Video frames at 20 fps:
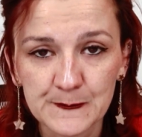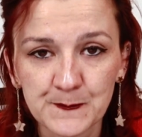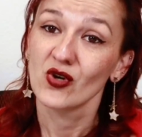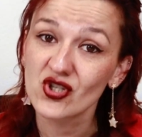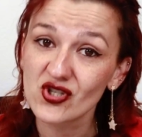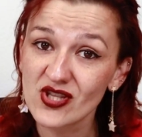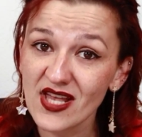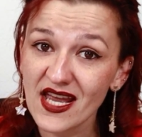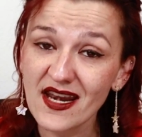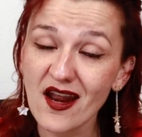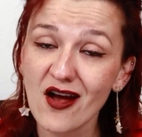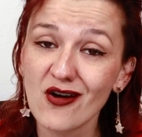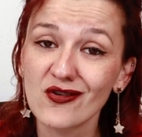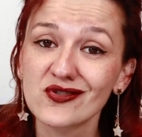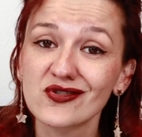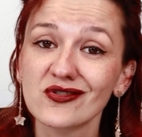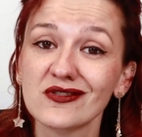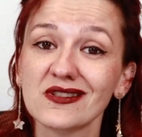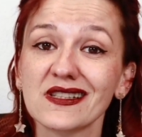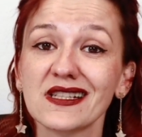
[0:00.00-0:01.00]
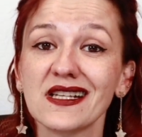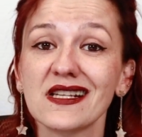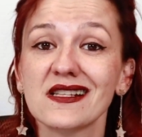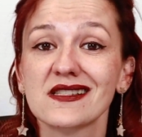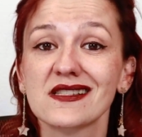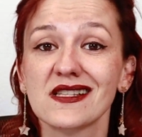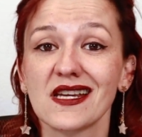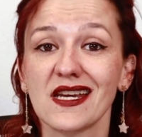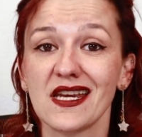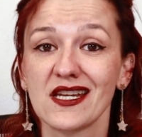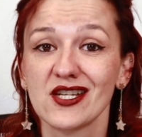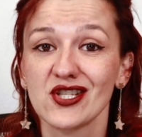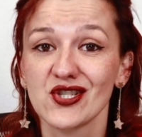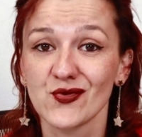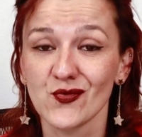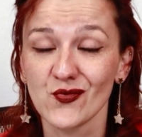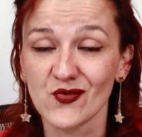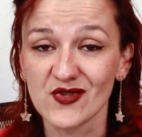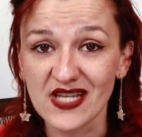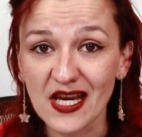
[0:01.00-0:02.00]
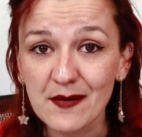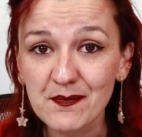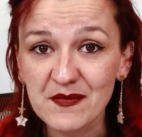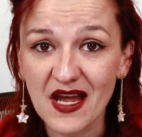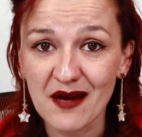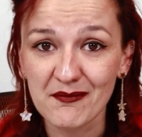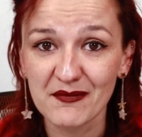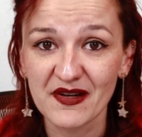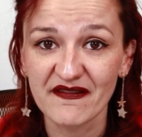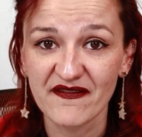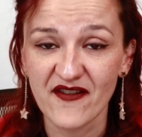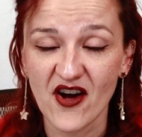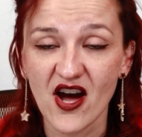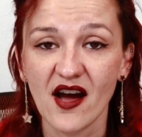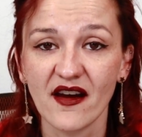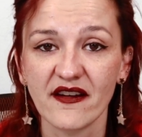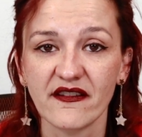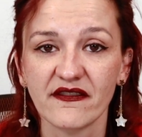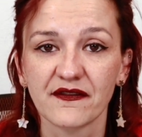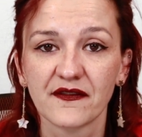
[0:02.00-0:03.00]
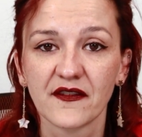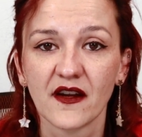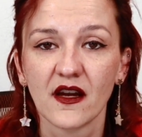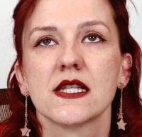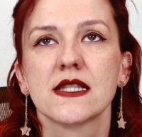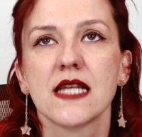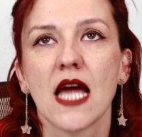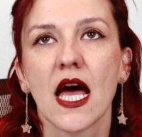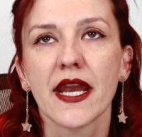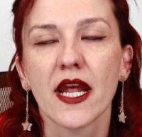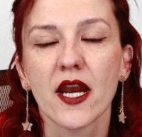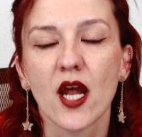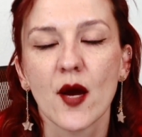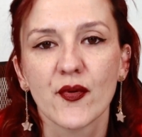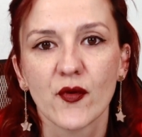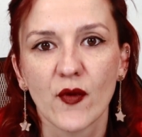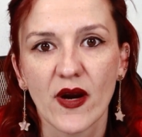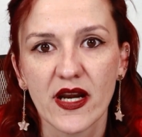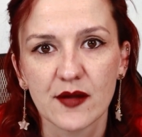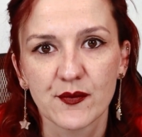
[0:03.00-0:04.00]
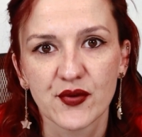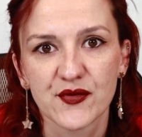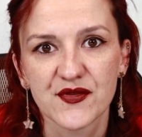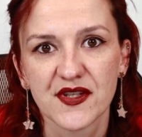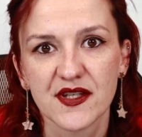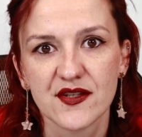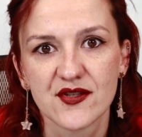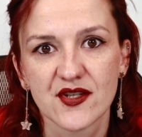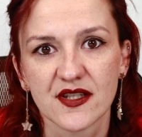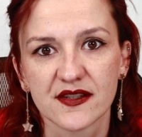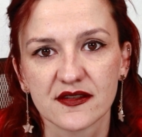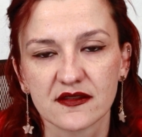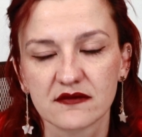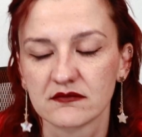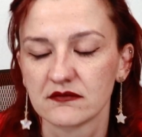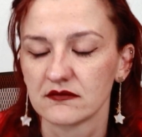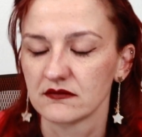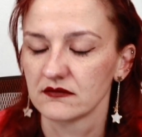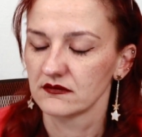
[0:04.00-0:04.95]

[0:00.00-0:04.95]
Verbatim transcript: Which then also leads into tip number five. Standard operating procedures.